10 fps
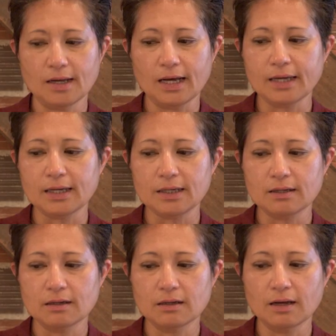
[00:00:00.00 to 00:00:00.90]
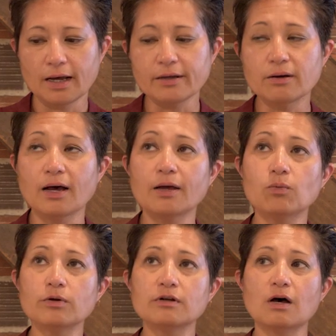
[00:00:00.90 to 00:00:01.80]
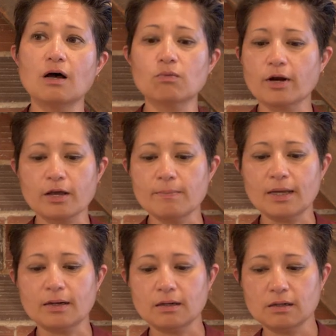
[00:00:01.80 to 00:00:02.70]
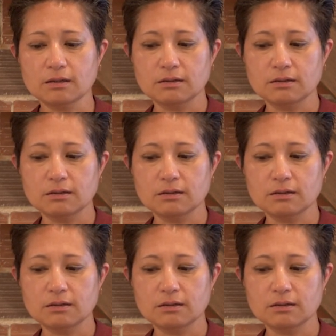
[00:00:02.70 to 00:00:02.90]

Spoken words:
I would not recommend